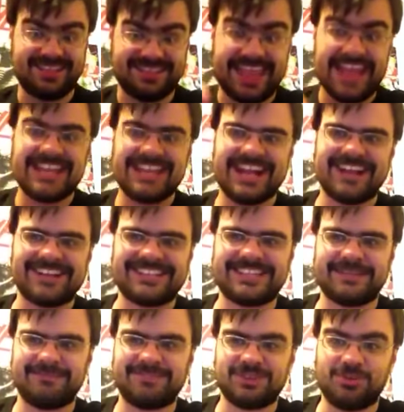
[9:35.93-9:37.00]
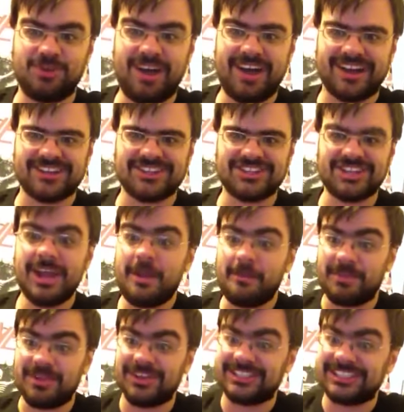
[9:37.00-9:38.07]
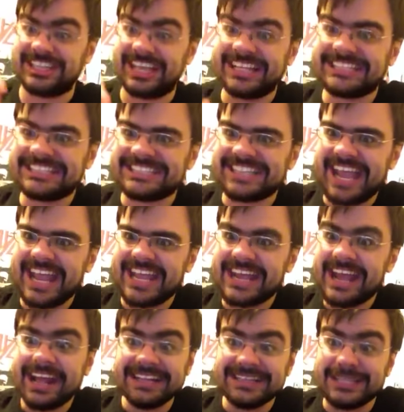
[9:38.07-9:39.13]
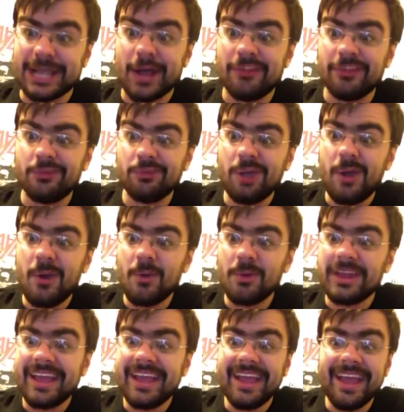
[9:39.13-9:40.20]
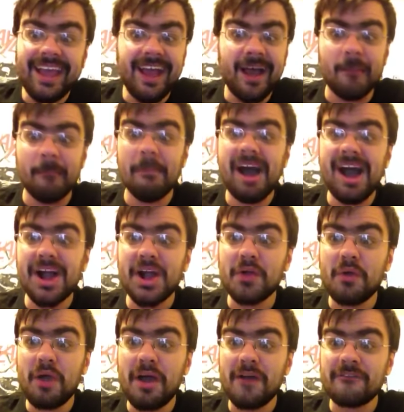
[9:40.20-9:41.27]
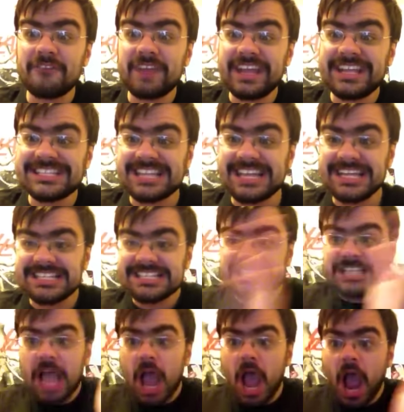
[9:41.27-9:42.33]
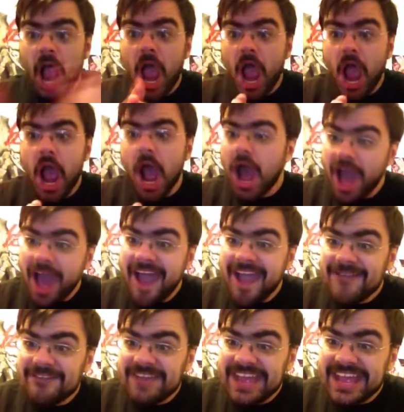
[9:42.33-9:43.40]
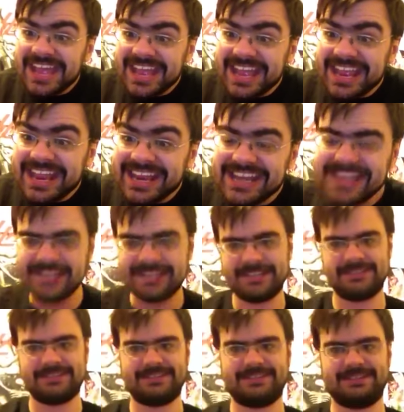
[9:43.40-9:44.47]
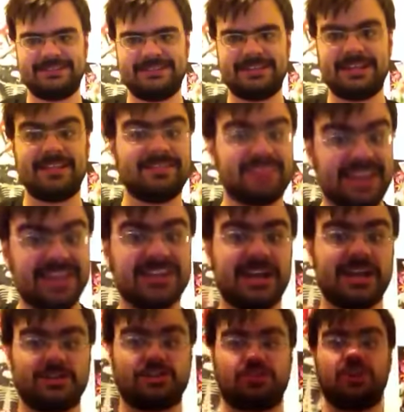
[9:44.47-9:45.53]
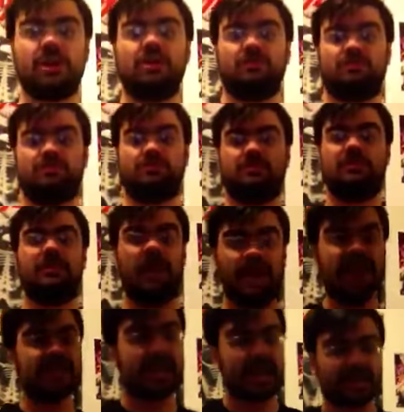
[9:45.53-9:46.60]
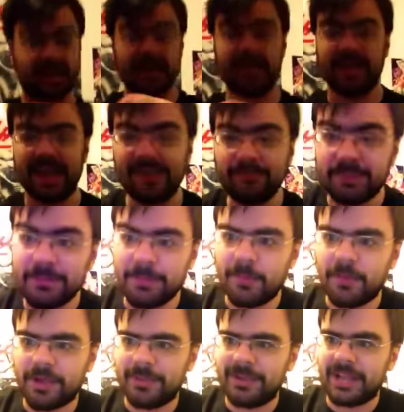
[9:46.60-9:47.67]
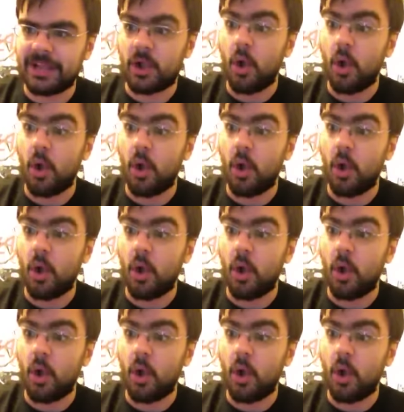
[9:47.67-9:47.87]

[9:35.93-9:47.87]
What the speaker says: Then you got something to watch. Because let's say, down the road, Makarov faces Ivan! Then you got a show. And then people are going to be like,